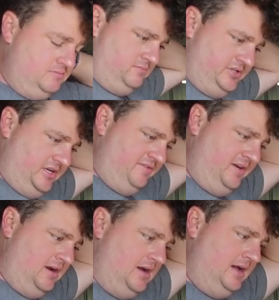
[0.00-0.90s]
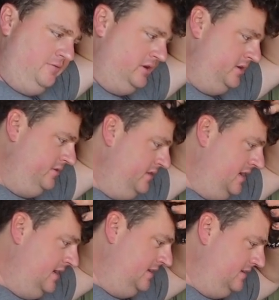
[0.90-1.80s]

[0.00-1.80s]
I'm gonna try to figure out how we're gonna do that.